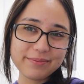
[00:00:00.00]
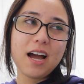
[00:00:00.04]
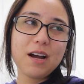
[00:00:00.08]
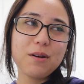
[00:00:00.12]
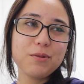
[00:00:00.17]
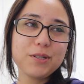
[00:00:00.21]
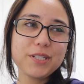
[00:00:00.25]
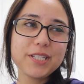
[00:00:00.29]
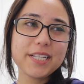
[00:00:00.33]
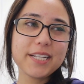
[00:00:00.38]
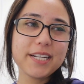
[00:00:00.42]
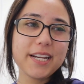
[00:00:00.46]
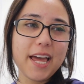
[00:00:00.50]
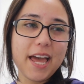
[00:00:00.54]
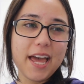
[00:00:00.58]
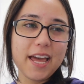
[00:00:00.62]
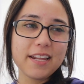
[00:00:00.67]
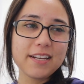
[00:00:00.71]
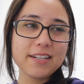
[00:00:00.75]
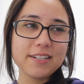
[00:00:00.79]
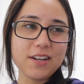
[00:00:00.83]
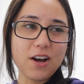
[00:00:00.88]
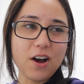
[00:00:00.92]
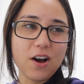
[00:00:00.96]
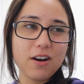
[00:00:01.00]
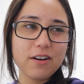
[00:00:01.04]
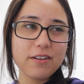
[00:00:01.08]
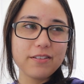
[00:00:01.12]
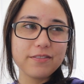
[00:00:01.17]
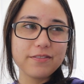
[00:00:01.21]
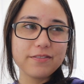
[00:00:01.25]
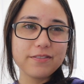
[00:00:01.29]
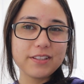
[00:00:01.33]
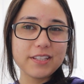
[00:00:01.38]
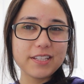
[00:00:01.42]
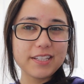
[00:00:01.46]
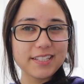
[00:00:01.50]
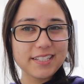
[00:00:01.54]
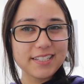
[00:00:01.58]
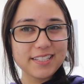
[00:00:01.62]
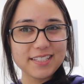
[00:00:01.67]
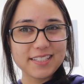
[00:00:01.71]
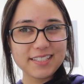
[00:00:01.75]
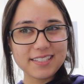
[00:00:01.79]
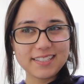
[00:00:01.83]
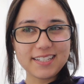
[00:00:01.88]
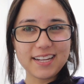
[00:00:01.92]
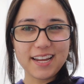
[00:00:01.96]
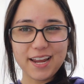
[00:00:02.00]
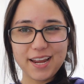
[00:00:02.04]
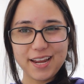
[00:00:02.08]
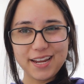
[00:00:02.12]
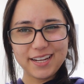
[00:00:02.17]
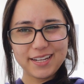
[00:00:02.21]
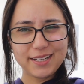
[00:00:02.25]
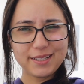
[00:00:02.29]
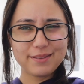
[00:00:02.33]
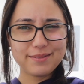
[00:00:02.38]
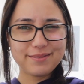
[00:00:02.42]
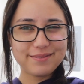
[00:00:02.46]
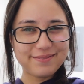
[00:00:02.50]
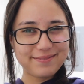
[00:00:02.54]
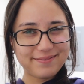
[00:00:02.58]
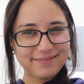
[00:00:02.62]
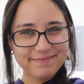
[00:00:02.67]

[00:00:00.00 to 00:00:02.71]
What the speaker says: I was gonna end off this day